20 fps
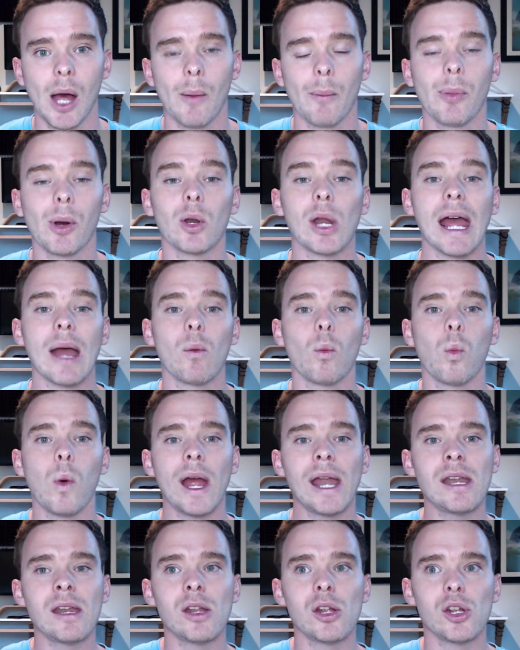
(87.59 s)
But
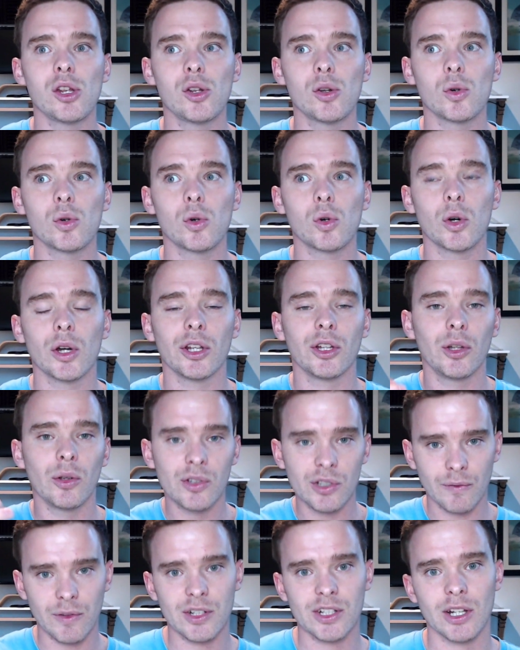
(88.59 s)
when your
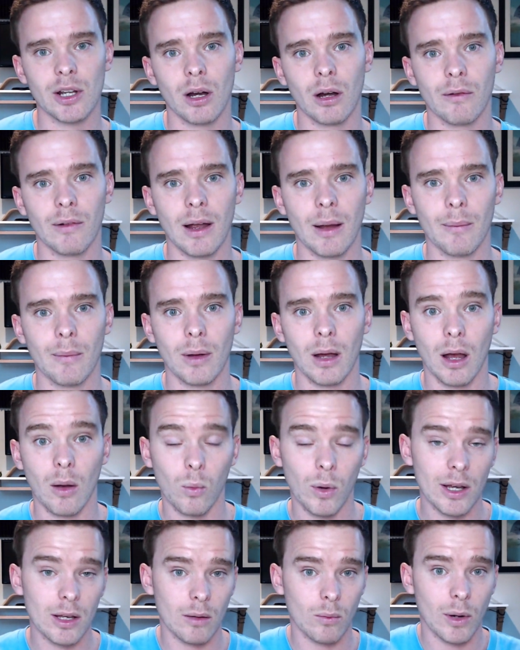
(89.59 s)
use of the CRM,
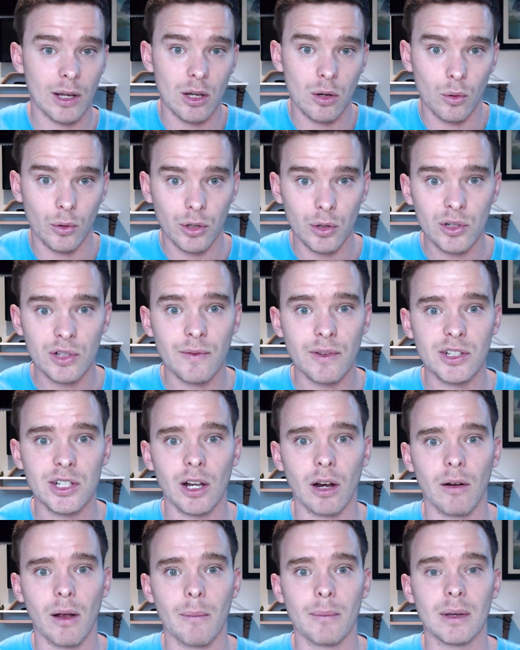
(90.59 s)
when your use of the
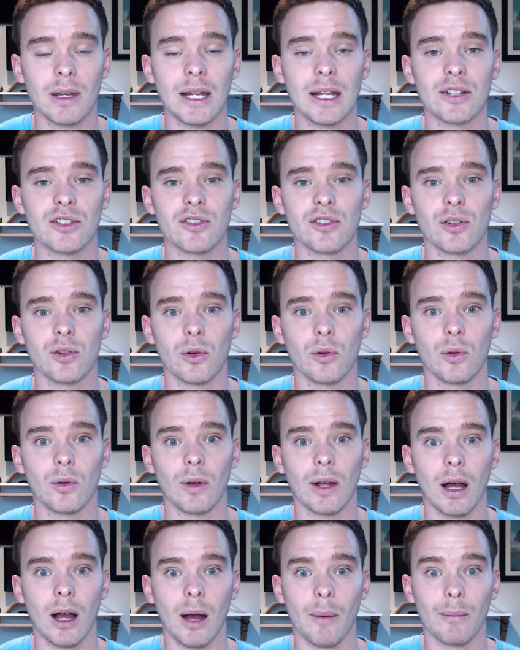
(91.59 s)
CRM needs to
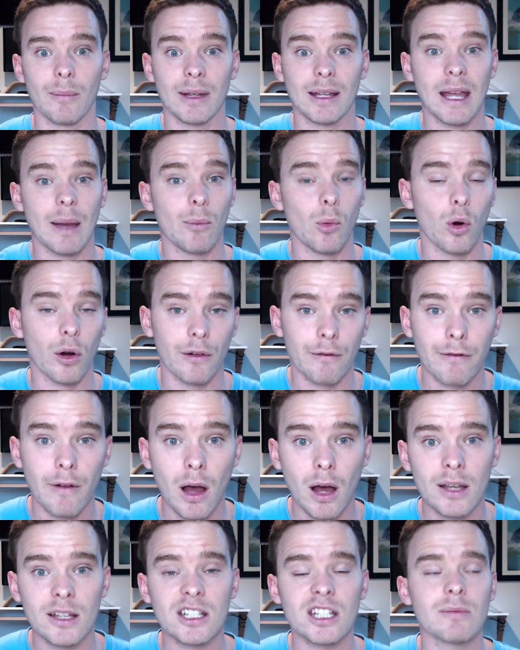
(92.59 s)
get more
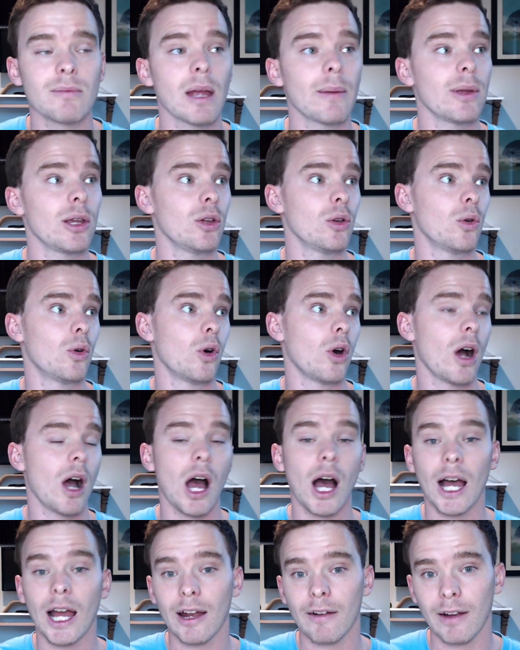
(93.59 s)
advanced, maybe you're
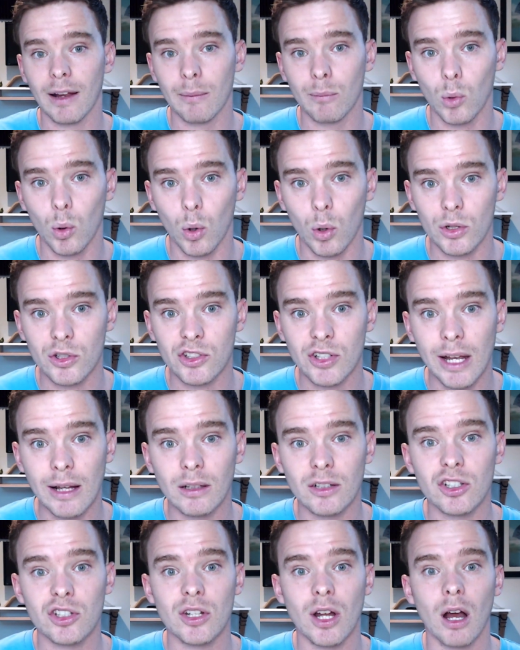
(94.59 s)
hiring more
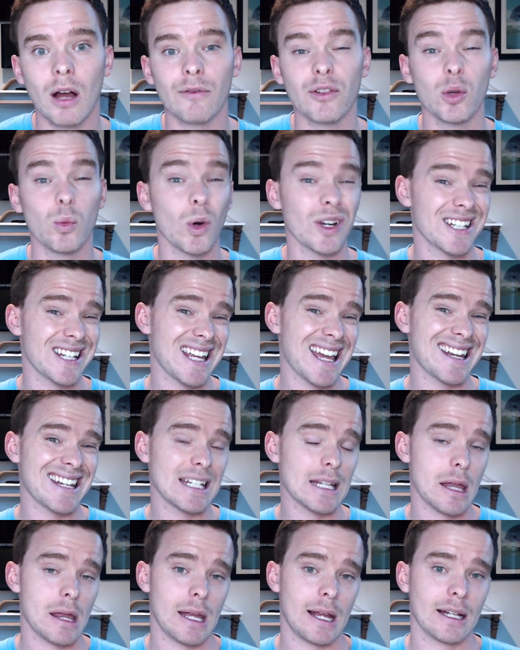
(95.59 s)
sales staff, you want to get
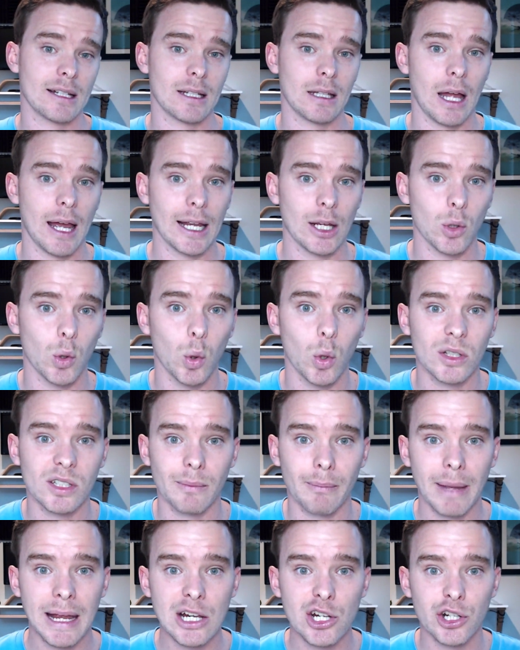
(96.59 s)
into things like
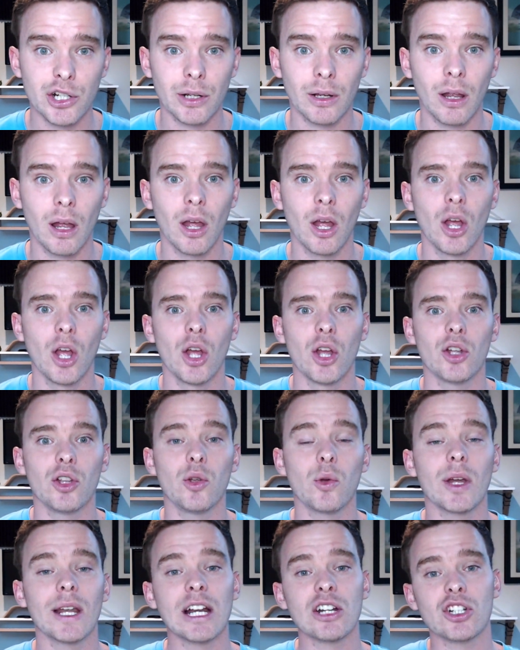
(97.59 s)
automation,
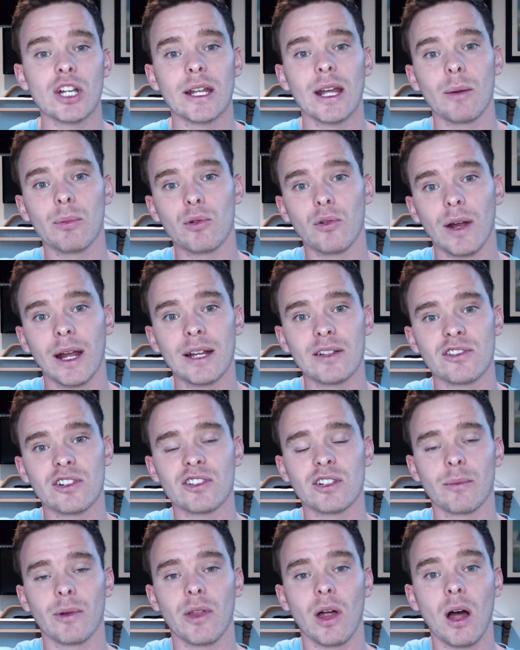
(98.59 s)
you can actually upgrade to
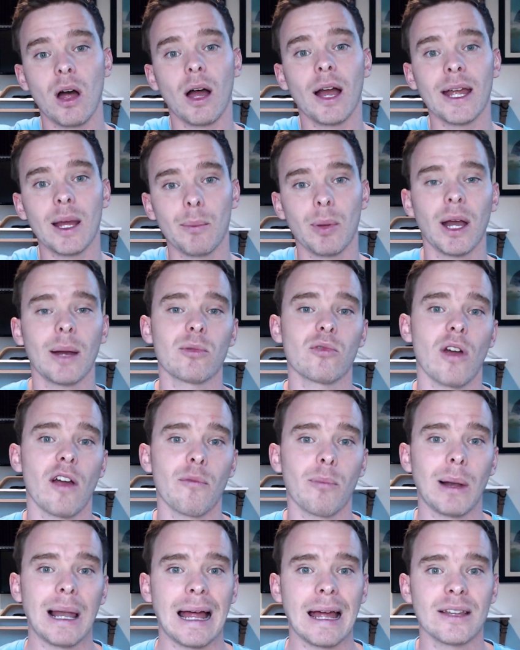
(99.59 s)
some of the higher
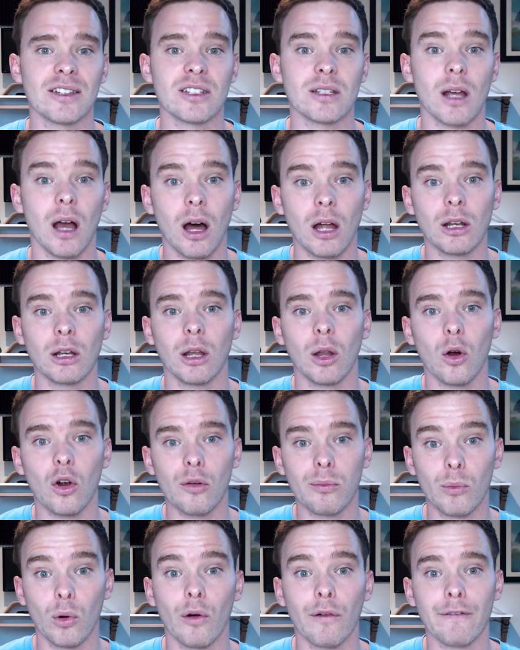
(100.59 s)
Pipedrive plans to unlock
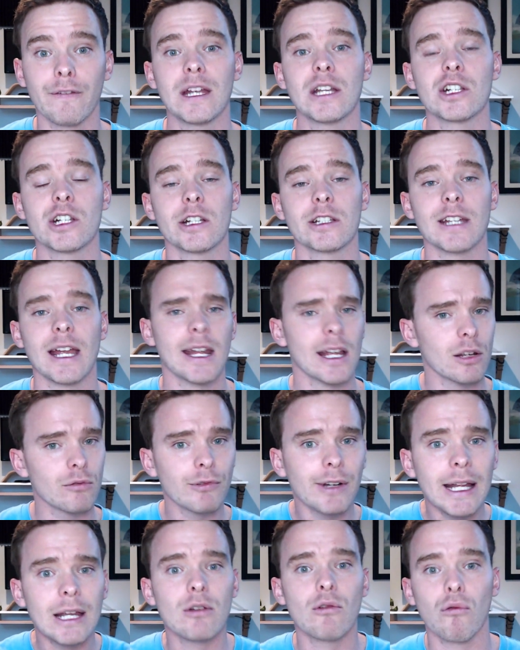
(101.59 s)
more features, and it can
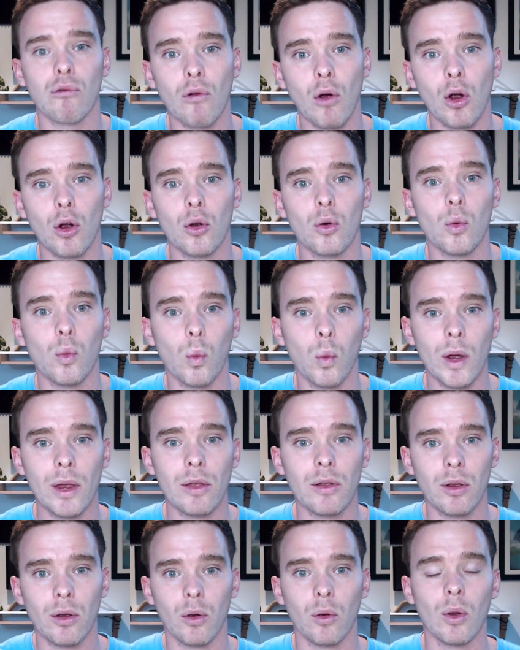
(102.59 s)
really grow
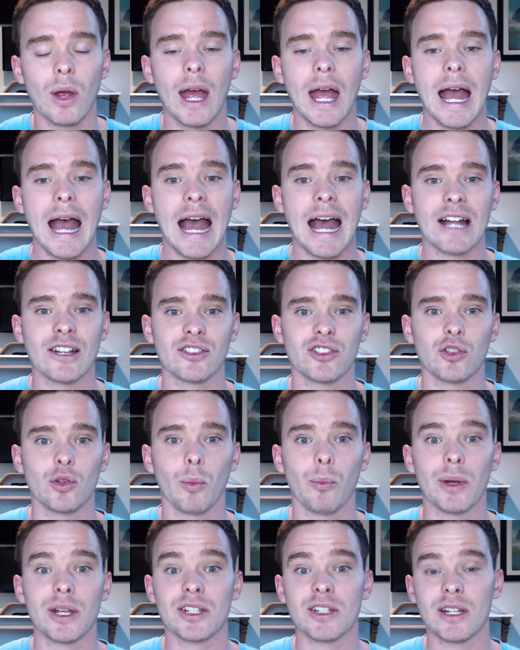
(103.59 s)
with you as your
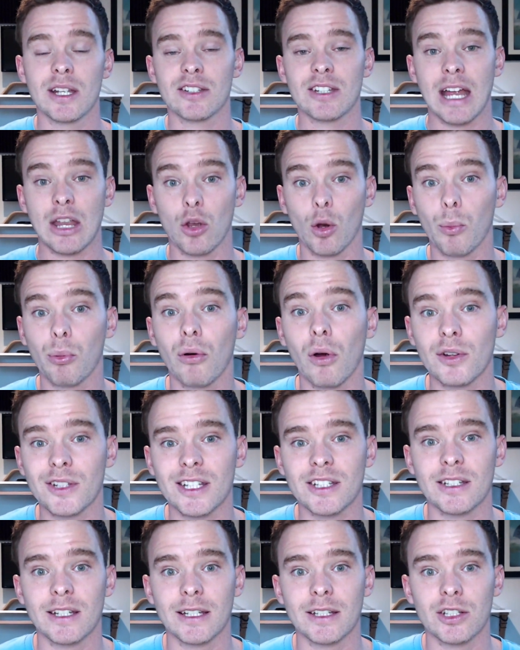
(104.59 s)
business and your
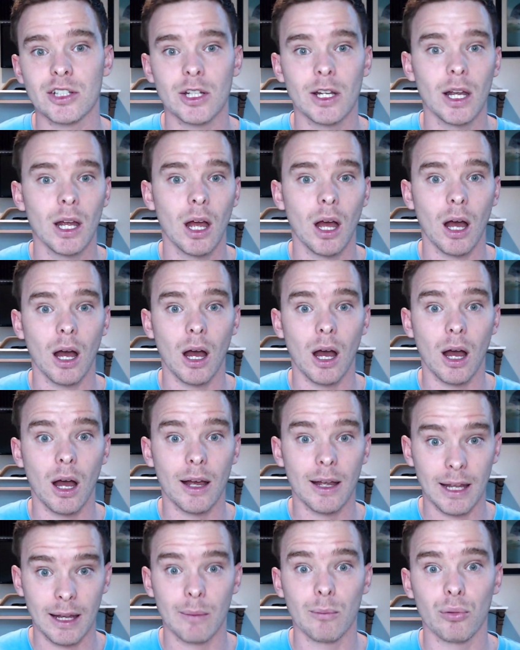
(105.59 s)
processes
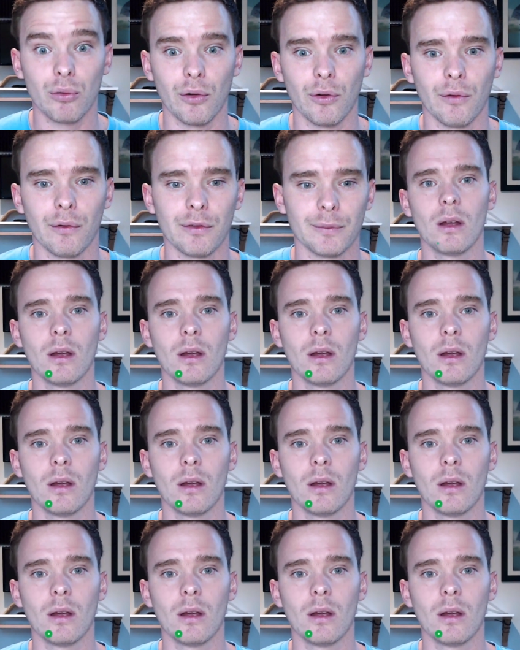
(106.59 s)
improve.